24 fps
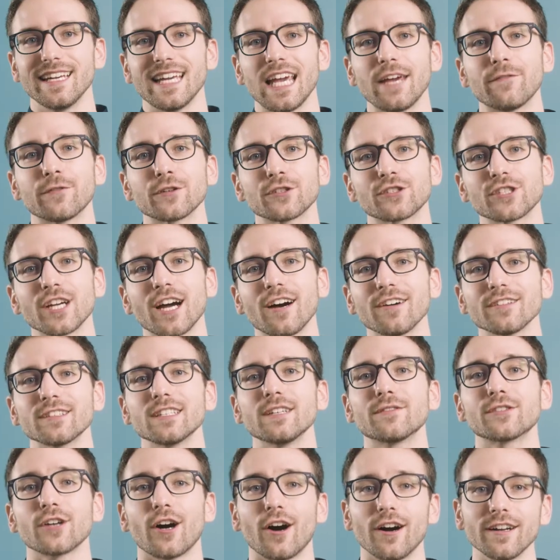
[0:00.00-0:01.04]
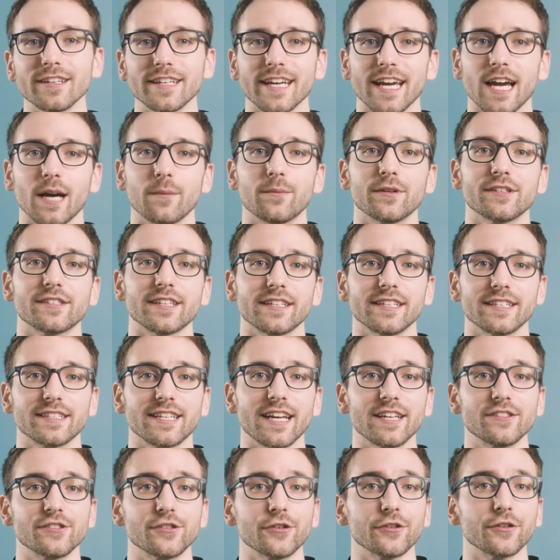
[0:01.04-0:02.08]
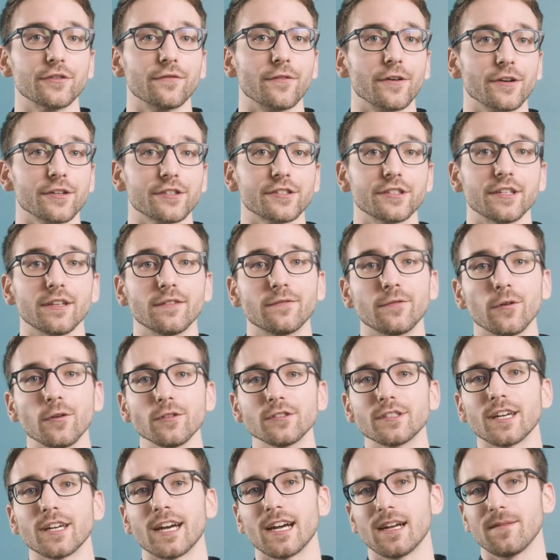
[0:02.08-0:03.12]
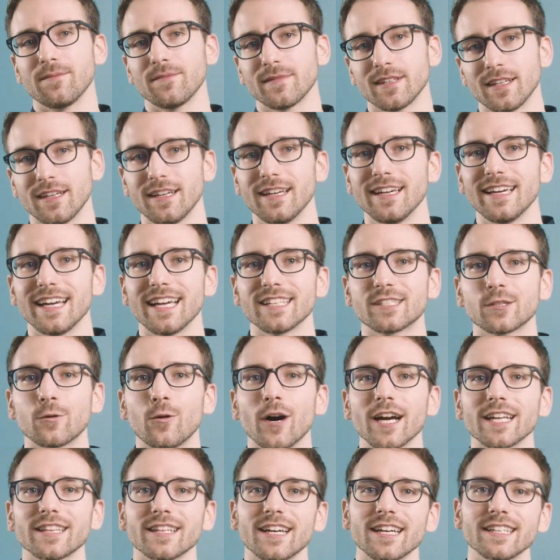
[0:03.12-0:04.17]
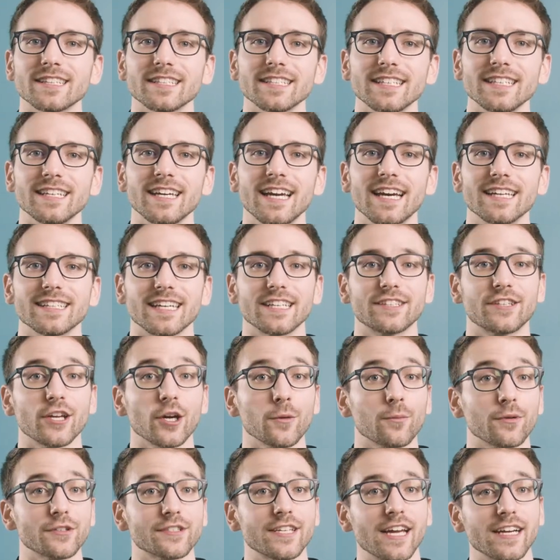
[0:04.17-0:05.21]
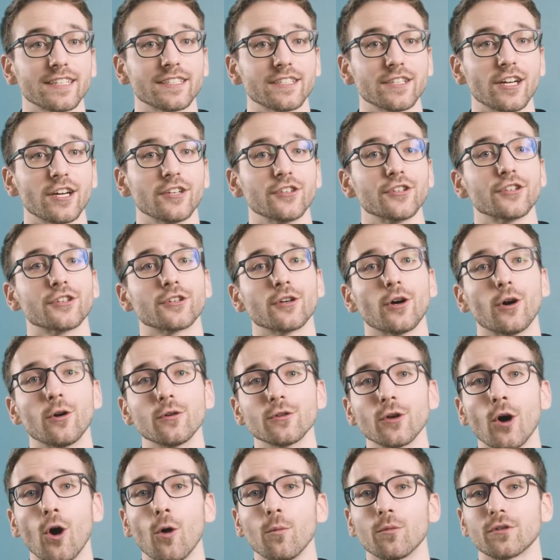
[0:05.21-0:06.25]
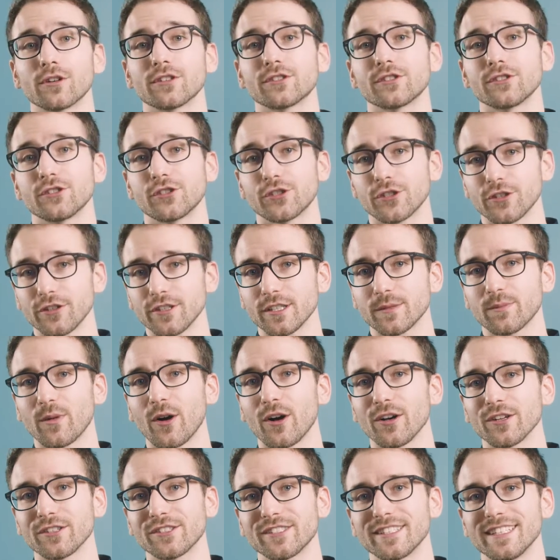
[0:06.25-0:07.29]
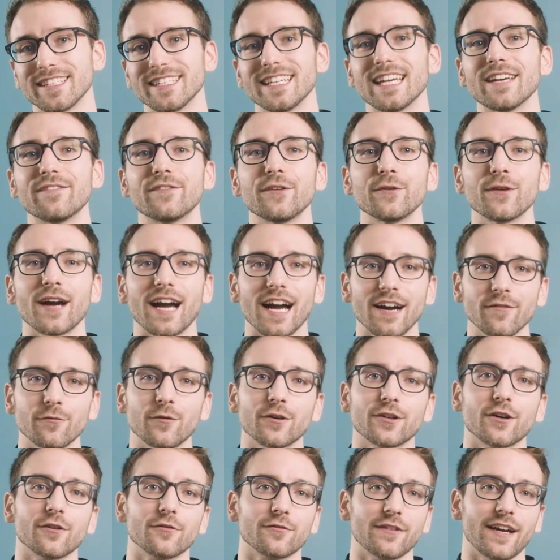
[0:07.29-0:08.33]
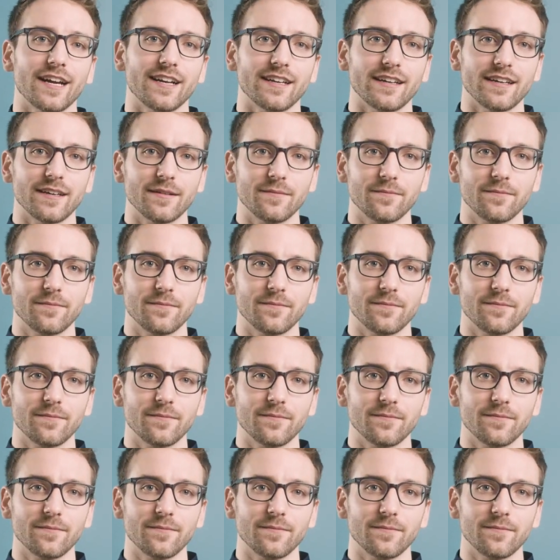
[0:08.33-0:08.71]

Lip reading: If your child lives on campus and attends university full-time, it's quite likely that they're protected under your own homeowner's insurance policy if you have one already.